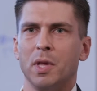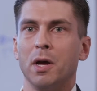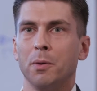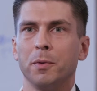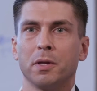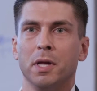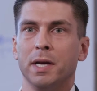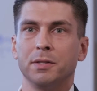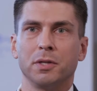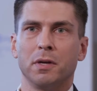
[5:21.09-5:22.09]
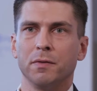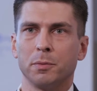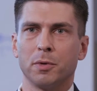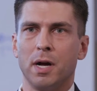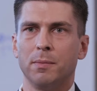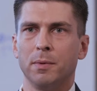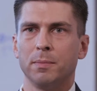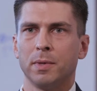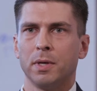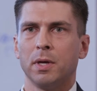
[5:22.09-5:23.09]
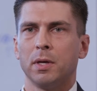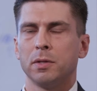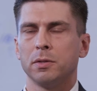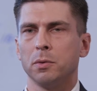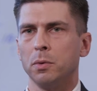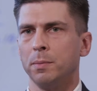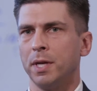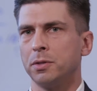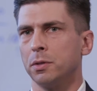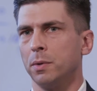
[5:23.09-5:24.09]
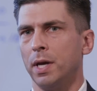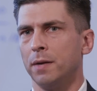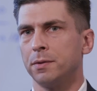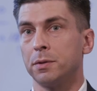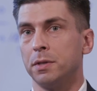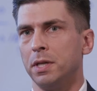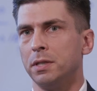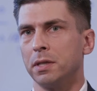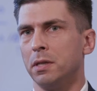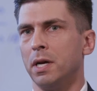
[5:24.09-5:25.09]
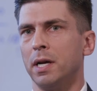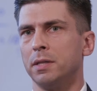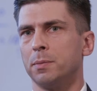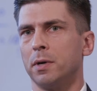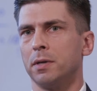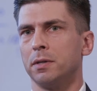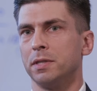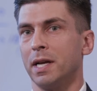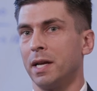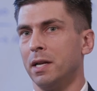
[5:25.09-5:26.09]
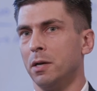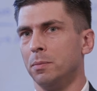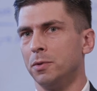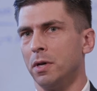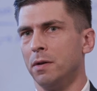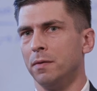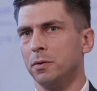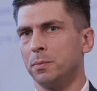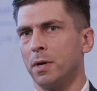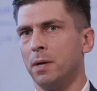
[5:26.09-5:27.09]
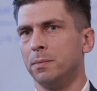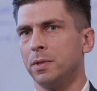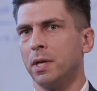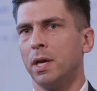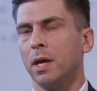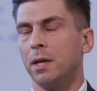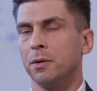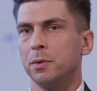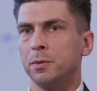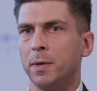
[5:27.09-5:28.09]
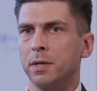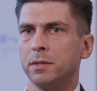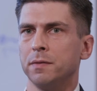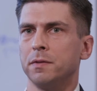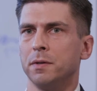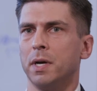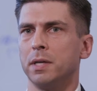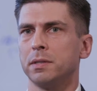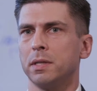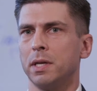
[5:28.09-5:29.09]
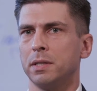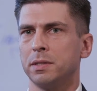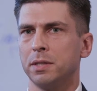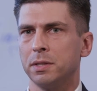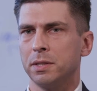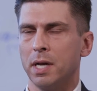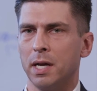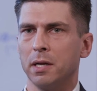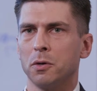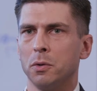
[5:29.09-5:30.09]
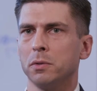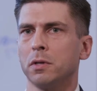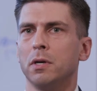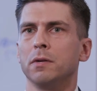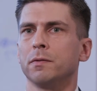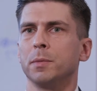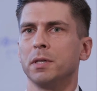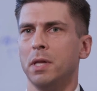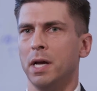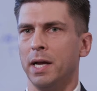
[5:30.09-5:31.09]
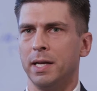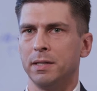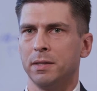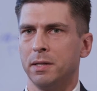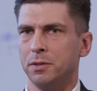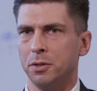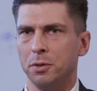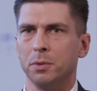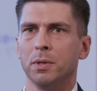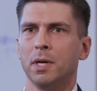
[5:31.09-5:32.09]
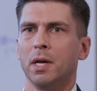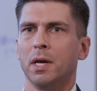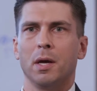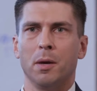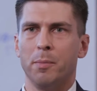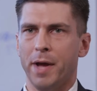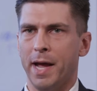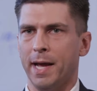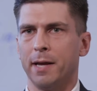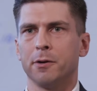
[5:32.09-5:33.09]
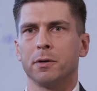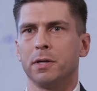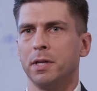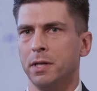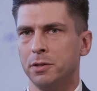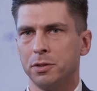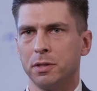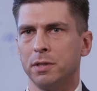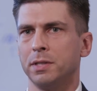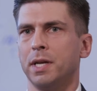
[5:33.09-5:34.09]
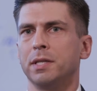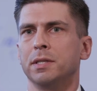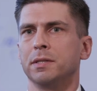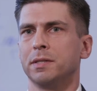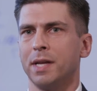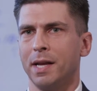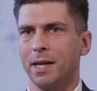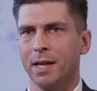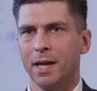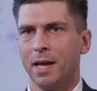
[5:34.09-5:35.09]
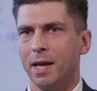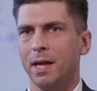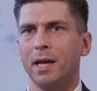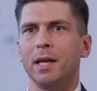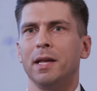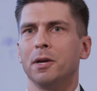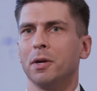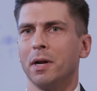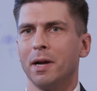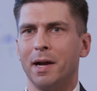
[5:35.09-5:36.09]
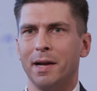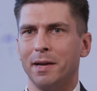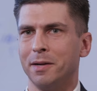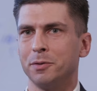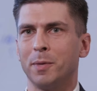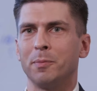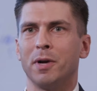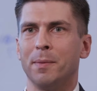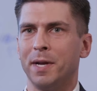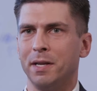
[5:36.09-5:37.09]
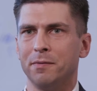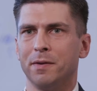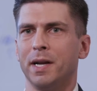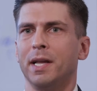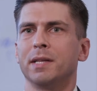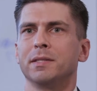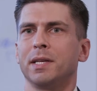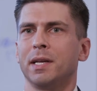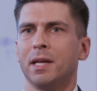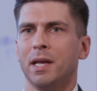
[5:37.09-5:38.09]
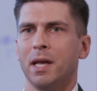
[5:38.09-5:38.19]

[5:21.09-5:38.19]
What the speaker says: help the client solve their problem. So we make sure we have strategic alliance partners that can help solve those problems. And they're responsive to us. It's just not a cold call from a client to a bank or an insurance agent saying, hey, here's my problem, I need financing.